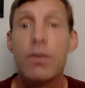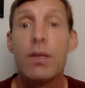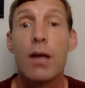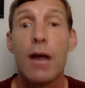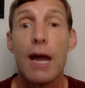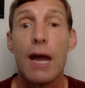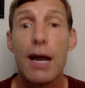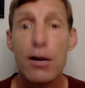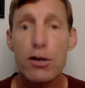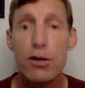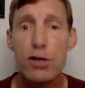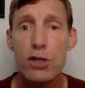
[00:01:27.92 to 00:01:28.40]

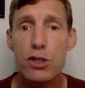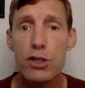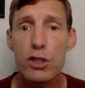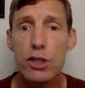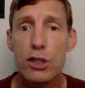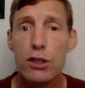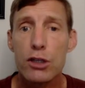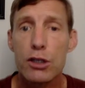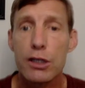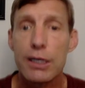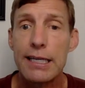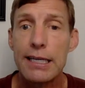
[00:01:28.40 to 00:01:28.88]
I also took a
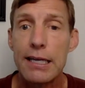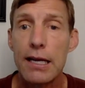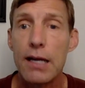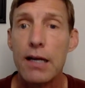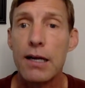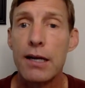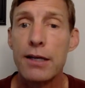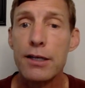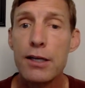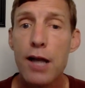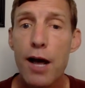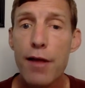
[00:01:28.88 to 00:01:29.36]
look at
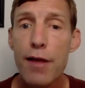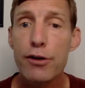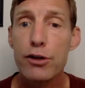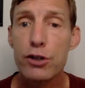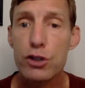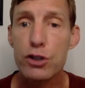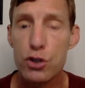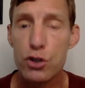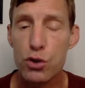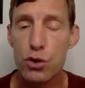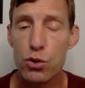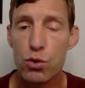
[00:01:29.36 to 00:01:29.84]
another
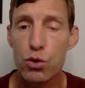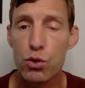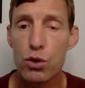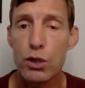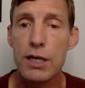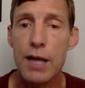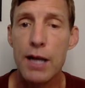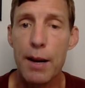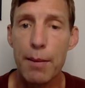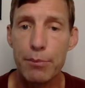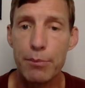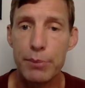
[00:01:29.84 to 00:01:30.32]
tour
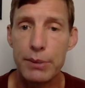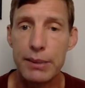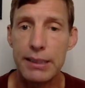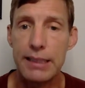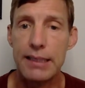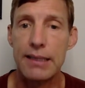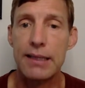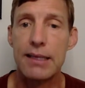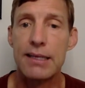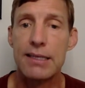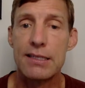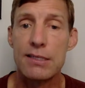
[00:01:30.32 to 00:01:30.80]
company
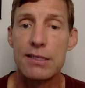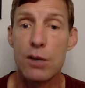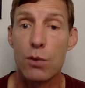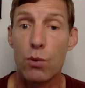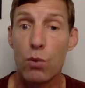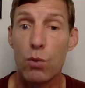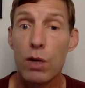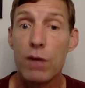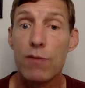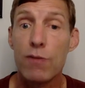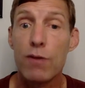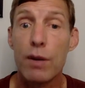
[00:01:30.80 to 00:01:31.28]
that's
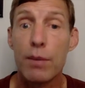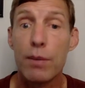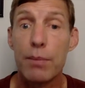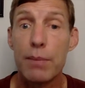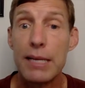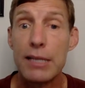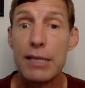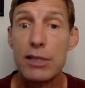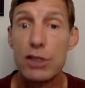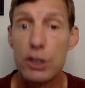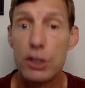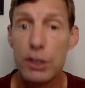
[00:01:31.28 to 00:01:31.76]
one of our
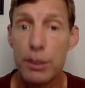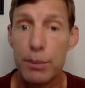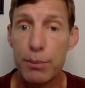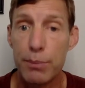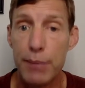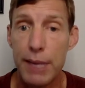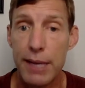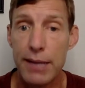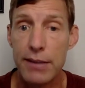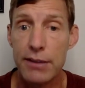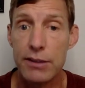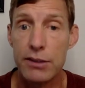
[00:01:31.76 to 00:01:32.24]
major
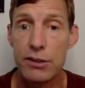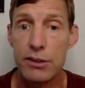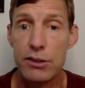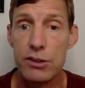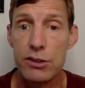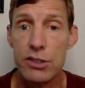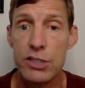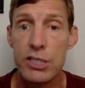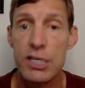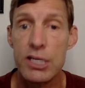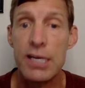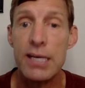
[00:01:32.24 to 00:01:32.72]

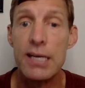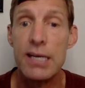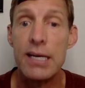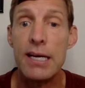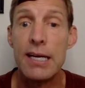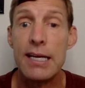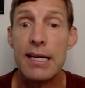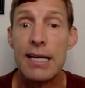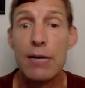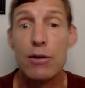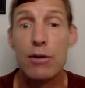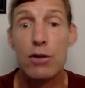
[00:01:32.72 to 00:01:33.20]
competitors.
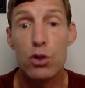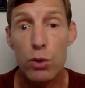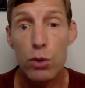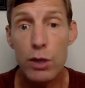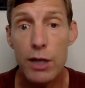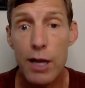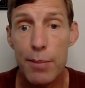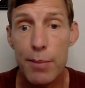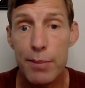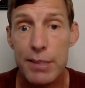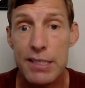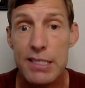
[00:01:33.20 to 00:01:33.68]
Now, tour
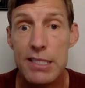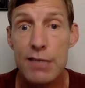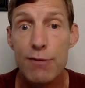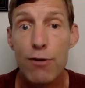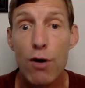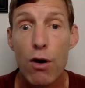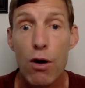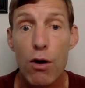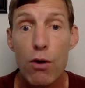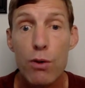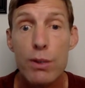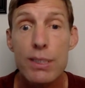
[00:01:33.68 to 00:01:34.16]
companies have
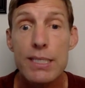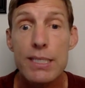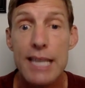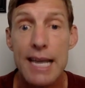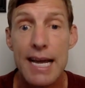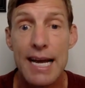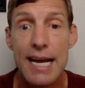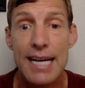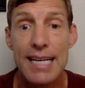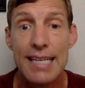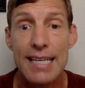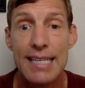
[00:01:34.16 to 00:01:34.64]
always
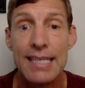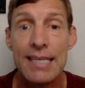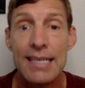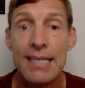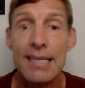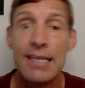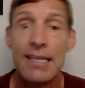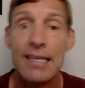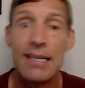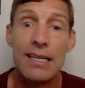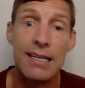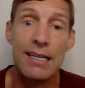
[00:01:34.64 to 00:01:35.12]
had
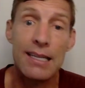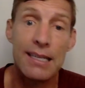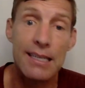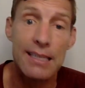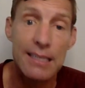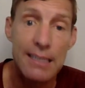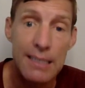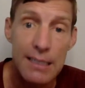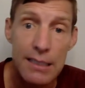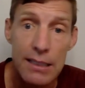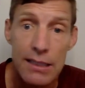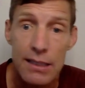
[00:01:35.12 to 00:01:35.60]

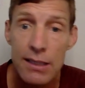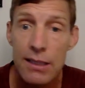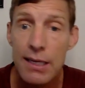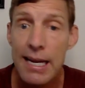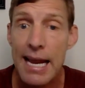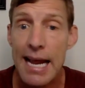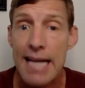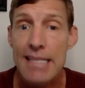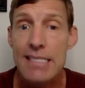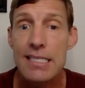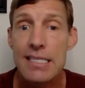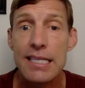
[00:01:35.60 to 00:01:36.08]

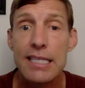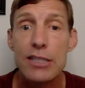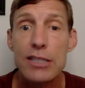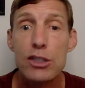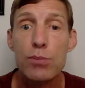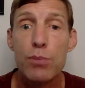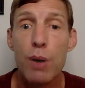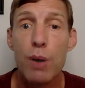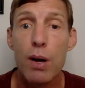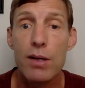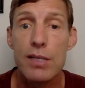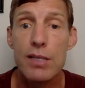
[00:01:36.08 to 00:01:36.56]
cancellation
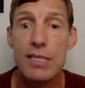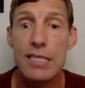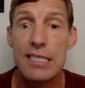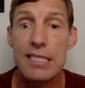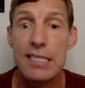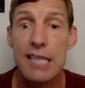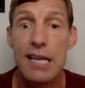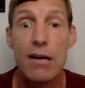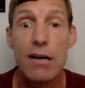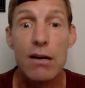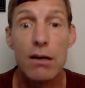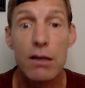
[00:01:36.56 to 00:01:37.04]
policies
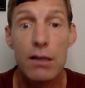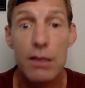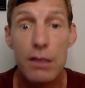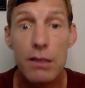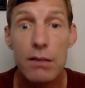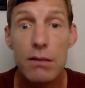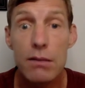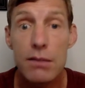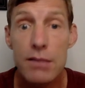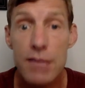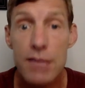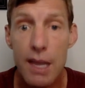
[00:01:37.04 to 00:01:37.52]
that are a
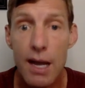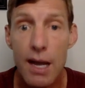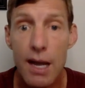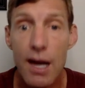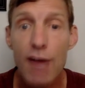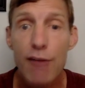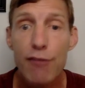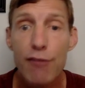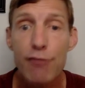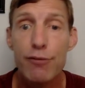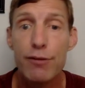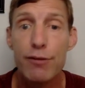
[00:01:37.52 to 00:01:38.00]
little
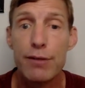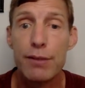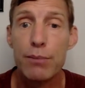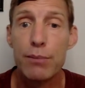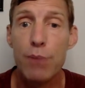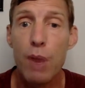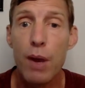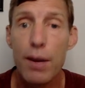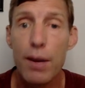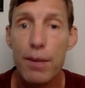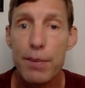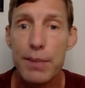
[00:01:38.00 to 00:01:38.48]
tough, in
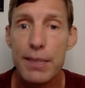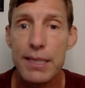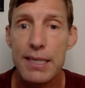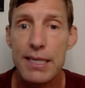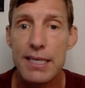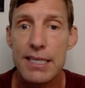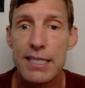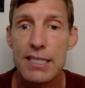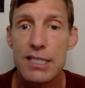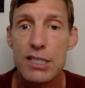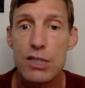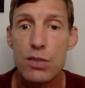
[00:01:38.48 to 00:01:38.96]
part
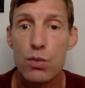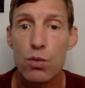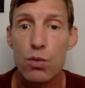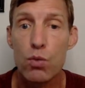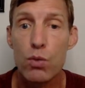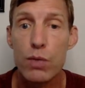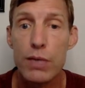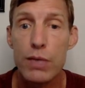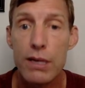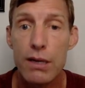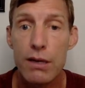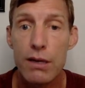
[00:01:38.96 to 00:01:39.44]
because
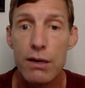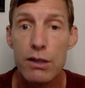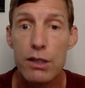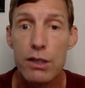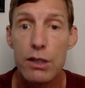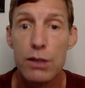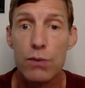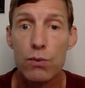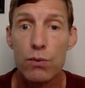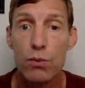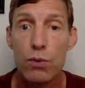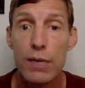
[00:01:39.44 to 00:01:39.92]
we are
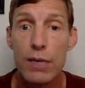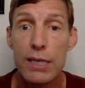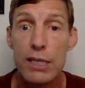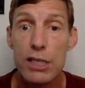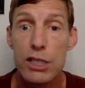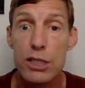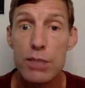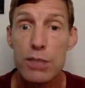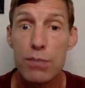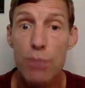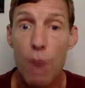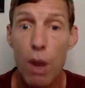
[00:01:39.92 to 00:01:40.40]
running
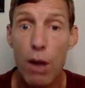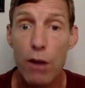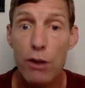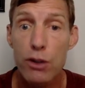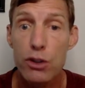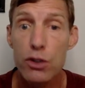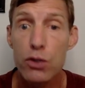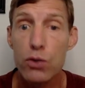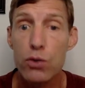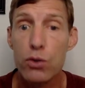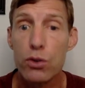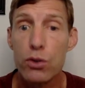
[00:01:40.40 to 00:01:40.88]
small
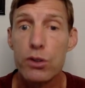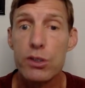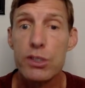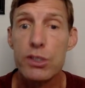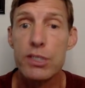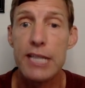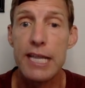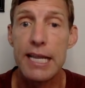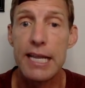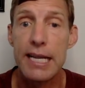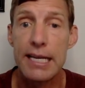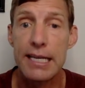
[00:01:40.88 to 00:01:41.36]

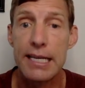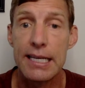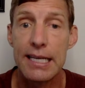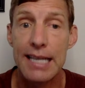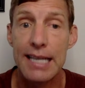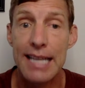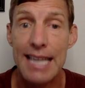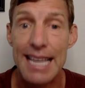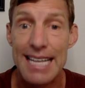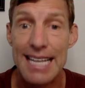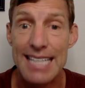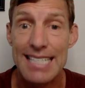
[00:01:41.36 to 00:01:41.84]
tours, and
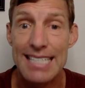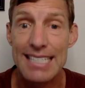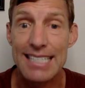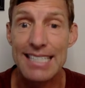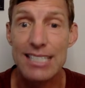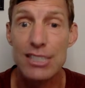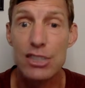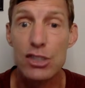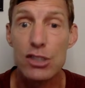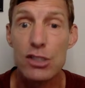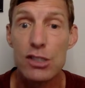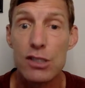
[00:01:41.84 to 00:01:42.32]

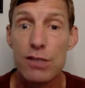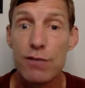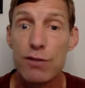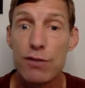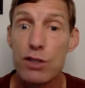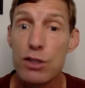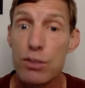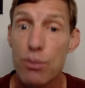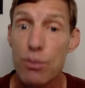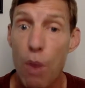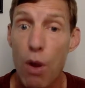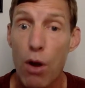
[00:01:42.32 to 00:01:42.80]
cancellations of a
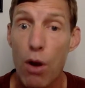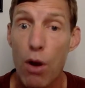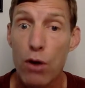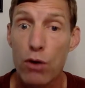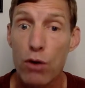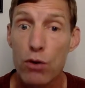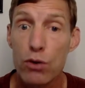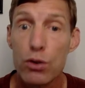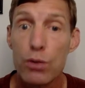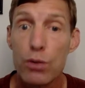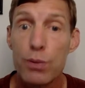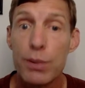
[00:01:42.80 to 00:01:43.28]
small
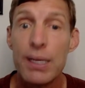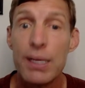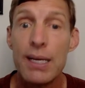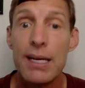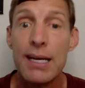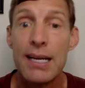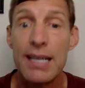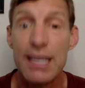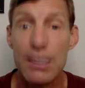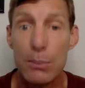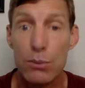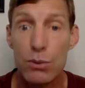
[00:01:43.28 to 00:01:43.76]
group
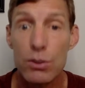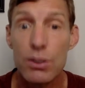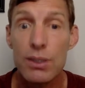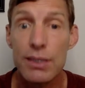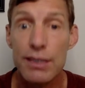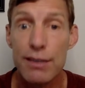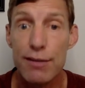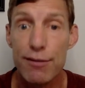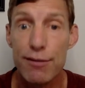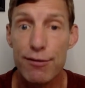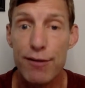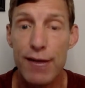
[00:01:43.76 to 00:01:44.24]
can really
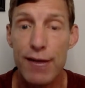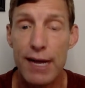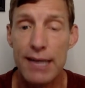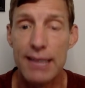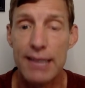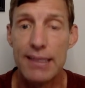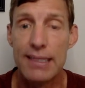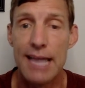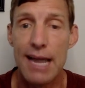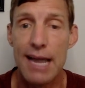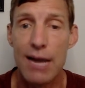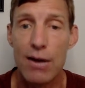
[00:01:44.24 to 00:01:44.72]
affect
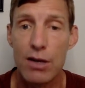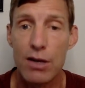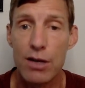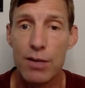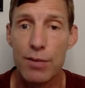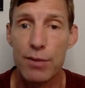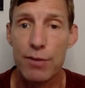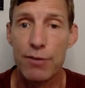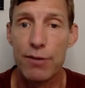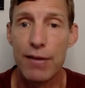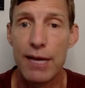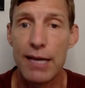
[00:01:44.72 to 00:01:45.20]
the outcome
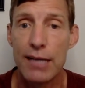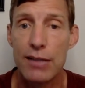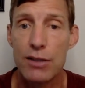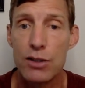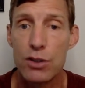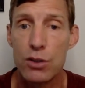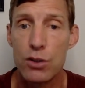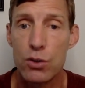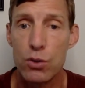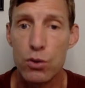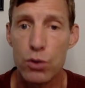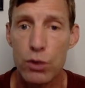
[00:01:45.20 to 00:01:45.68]
of that
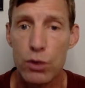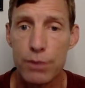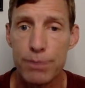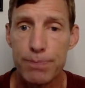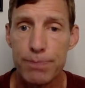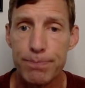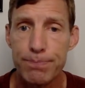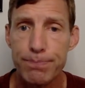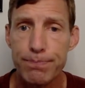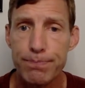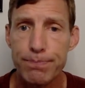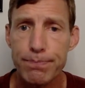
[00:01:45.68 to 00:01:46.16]
tour.
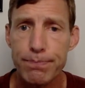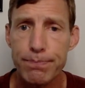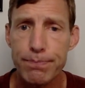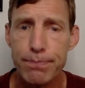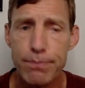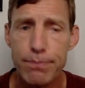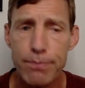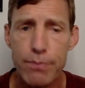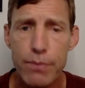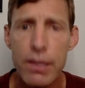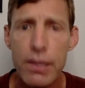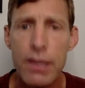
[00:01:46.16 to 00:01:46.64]

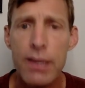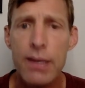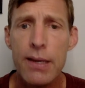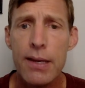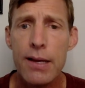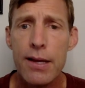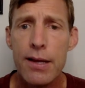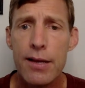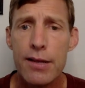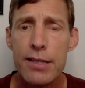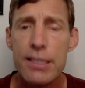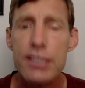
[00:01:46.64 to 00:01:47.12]

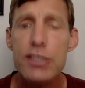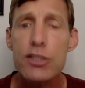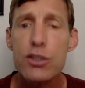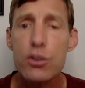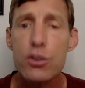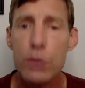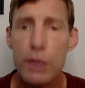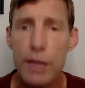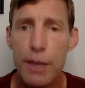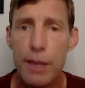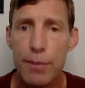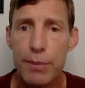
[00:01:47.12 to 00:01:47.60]
This tour
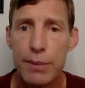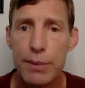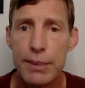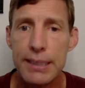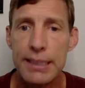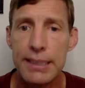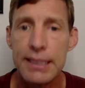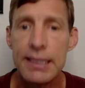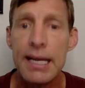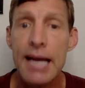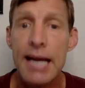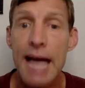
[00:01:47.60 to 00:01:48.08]

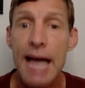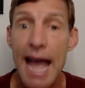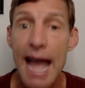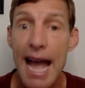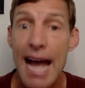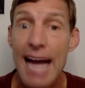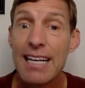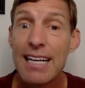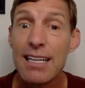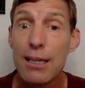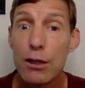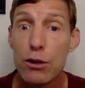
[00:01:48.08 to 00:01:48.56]
company
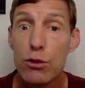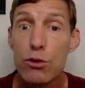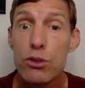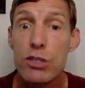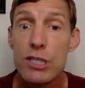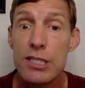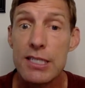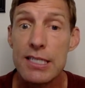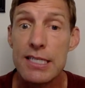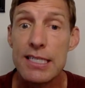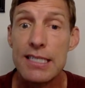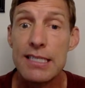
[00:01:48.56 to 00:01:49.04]
had
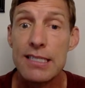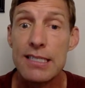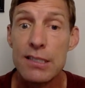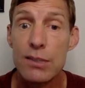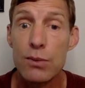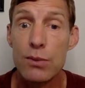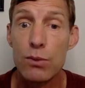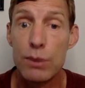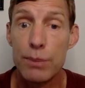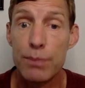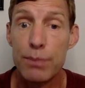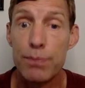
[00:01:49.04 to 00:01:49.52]
loosened its
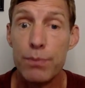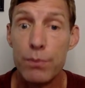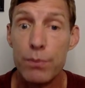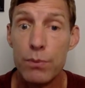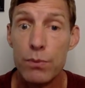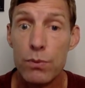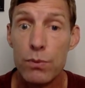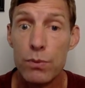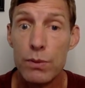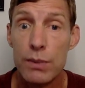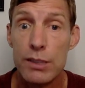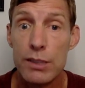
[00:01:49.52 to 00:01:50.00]

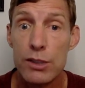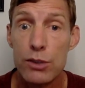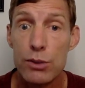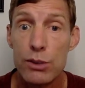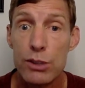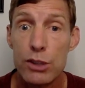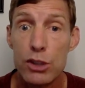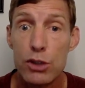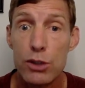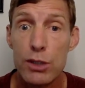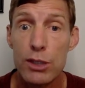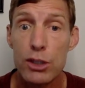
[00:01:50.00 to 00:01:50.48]

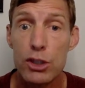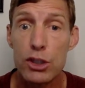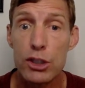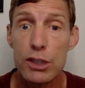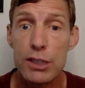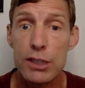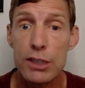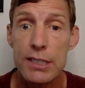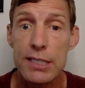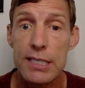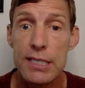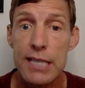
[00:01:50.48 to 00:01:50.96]

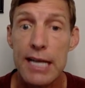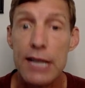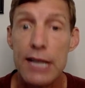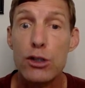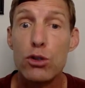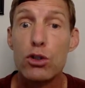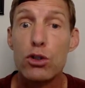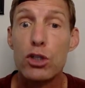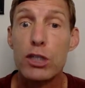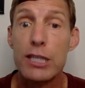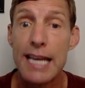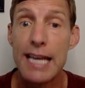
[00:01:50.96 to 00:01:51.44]
restrictions, and you
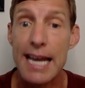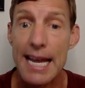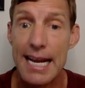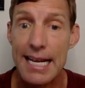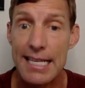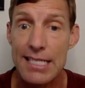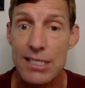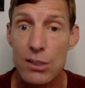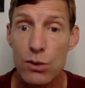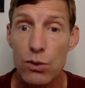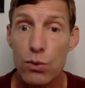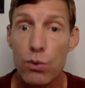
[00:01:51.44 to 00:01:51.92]
could
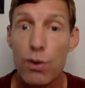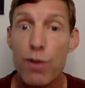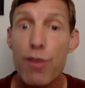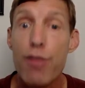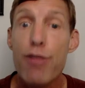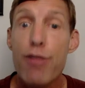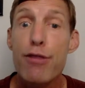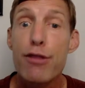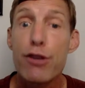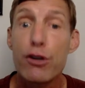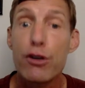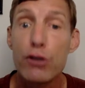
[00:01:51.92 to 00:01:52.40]
cancel with
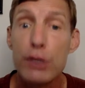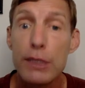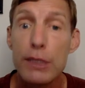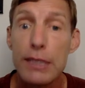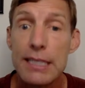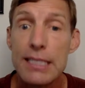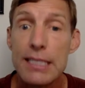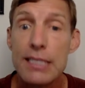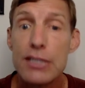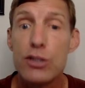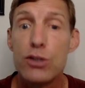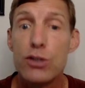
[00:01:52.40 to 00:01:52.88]

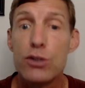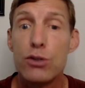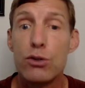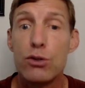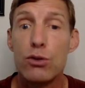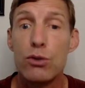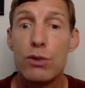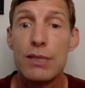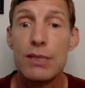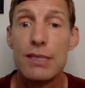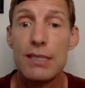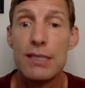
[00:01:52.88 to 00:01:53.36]

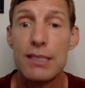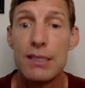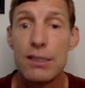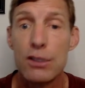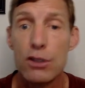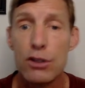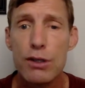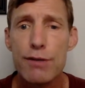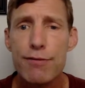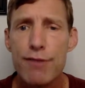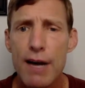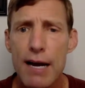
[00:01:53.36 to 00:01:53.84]

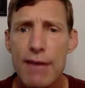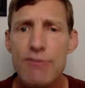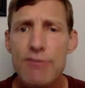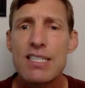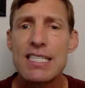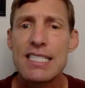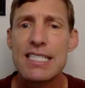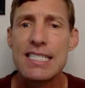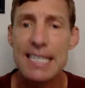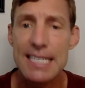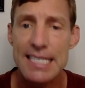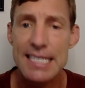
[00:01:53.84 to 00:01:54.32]
35 to
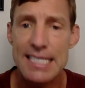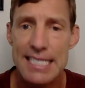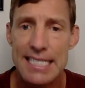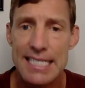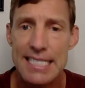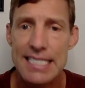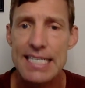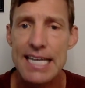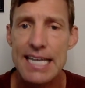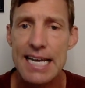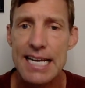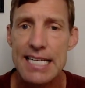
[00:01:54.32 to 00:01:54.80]
60
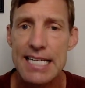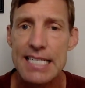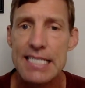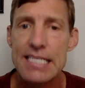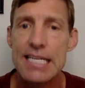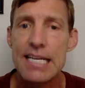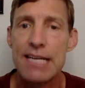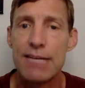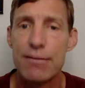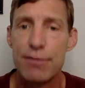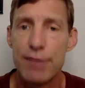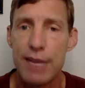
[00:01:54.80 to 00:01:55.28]

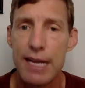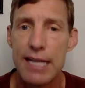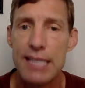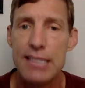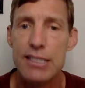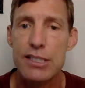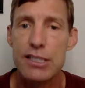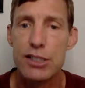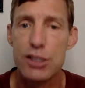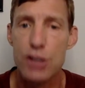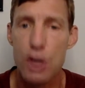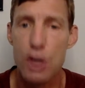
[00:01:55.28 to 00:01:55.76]
days
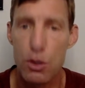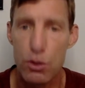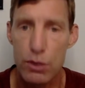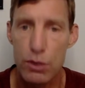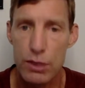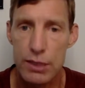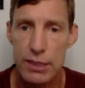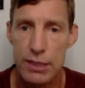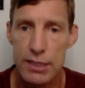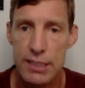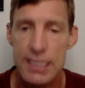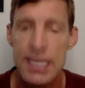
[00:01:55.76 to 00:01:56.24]
advance
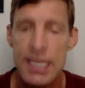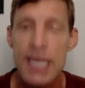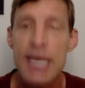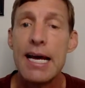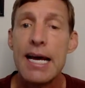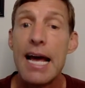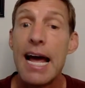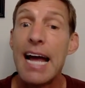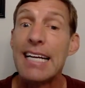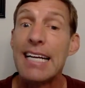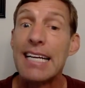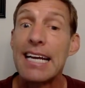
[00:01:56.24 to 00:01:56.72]
notice
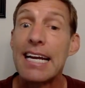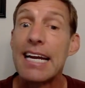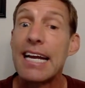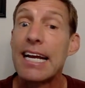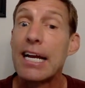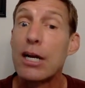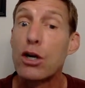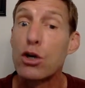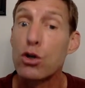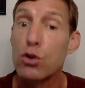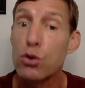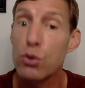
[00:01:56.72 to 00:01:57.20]
and get a
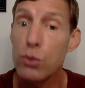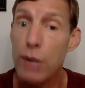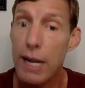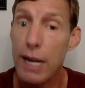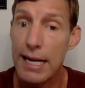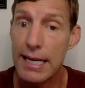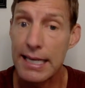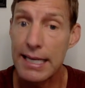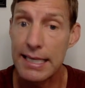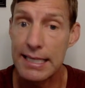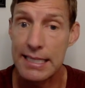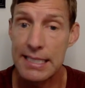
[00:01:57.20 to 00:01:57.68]

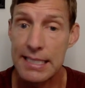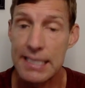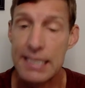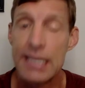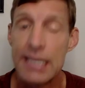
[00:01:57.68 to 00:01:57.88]
credit